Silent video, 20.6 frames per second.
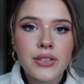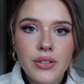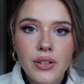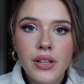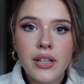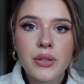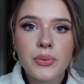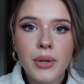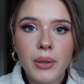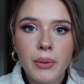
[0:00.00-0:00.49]
So
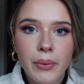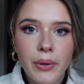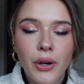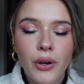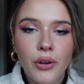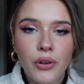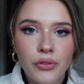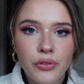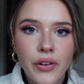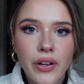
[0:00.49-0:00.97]
that's why we
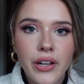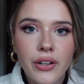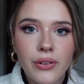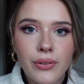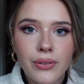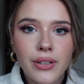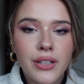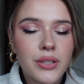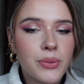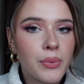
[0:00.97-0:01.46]
all
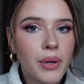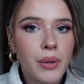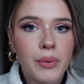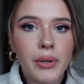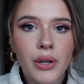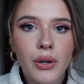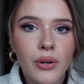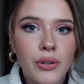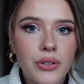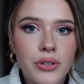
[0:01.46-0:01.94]
fail, that's why
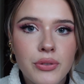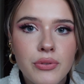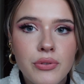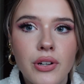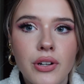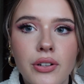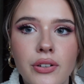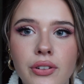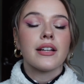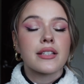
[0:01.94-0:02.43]
we all
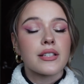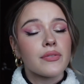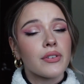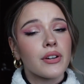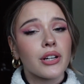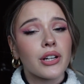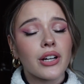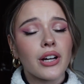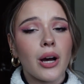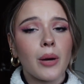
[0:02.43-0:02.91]
struggle. It's a
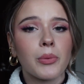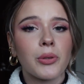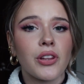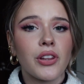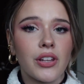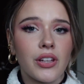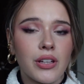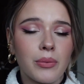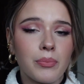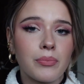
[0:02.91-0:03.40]
very common
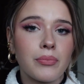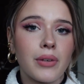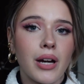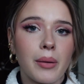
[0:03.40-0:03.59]
theme.